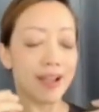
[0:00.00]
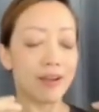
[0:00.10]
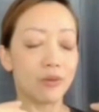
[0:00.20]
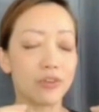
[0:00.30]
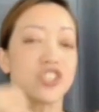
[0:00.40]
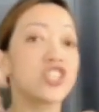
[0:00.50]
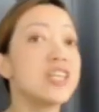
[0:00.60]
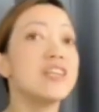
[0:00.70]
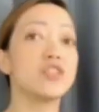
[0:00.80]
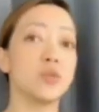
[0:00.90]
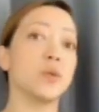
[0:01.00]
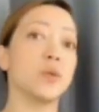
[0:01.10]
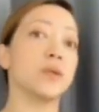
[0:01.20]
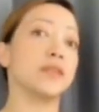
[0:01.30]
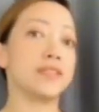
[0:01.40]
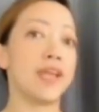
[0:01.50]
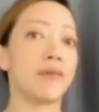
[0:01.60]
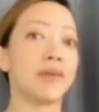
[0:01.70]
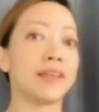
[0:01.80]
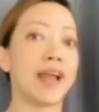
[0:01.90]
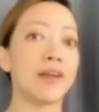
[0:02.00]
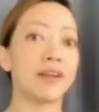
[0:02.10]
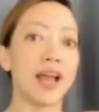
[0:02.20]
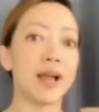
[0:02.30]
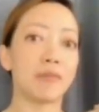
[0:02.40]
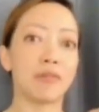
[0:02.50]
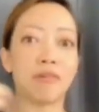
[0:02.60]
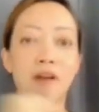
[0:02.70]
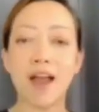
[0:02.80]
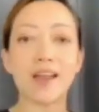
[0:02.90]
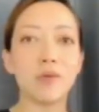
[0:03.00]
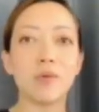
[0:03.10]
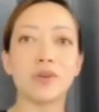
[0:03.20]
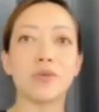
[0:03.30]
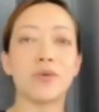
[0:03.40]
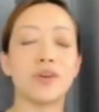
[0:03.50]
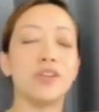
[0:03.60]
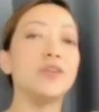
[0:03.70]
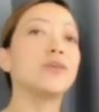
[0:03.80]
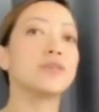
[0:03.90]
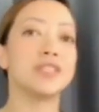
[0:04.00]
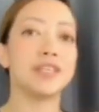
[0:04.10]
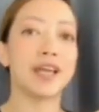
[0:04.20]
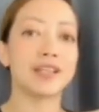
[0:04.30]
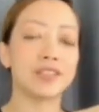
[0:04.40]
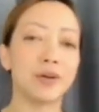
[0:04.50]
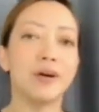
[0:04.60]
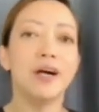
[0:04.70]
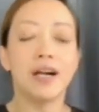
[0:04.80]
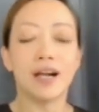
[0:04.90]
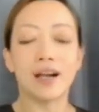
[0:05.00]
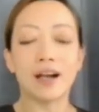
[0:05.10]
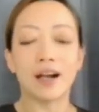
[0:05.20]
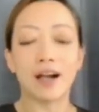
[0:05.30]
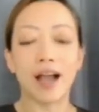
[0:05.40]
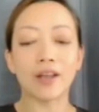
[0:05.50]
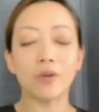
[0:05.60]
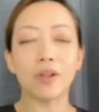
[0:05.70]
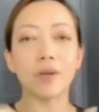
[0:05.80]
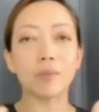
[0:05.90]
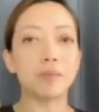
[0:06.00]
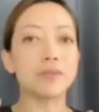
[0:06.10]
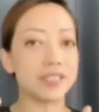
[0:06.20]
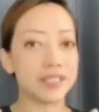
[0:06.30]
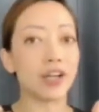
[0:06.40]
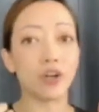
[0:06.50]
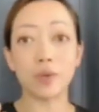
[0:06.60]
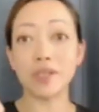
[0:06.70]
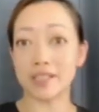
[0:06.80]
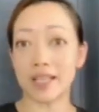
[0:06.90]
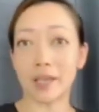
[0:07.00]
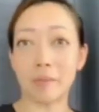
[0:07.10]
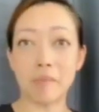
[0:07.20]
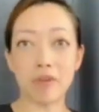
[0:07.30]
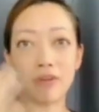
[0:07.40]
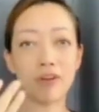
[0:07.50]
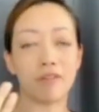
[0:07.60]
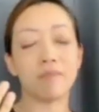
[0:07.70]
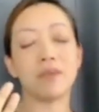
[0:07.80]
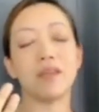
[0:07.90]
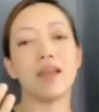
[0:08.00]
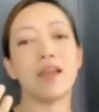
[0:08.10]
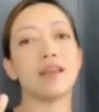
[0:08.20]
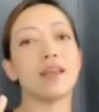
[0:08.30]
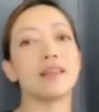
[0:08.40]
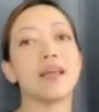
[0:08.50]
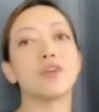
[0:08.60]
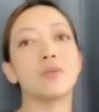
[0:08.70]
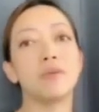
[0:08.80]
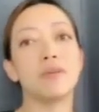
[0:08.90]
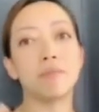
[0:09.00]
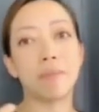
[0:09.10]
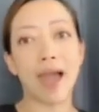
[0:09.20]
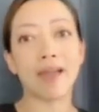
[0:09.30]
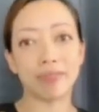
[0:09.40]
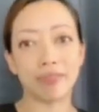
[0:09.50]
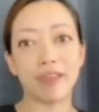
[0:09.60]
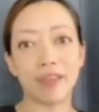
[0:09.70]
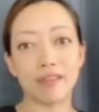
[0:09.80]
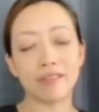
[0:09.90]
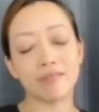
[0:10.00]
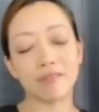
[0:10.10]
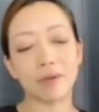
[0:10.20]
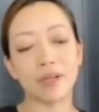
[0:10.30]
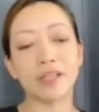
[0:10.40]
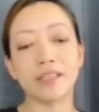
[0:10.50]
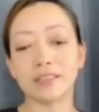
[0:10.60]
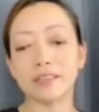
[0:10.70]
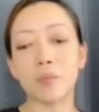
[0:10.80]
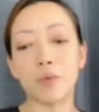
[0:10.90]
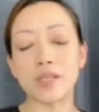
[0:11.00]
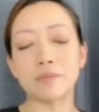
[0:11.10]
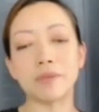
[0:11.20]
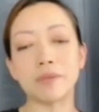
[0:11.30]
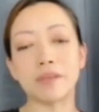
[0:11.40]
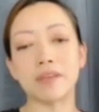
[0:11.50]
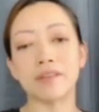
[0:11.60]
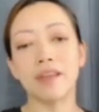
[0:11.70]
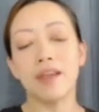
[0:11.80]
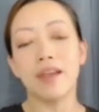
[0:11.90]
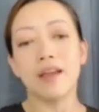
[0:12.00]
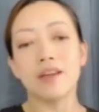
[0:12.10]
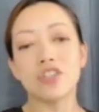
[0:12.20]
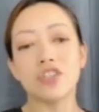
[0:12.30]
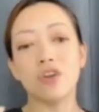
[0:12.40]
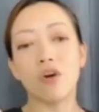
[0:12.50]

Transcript: or she's doing the tearing down and I'm crying in one corner, you don't see that. So I know a lot of people see that Chloe is like a mirror of me, and that could be a bad thing in some ways, because she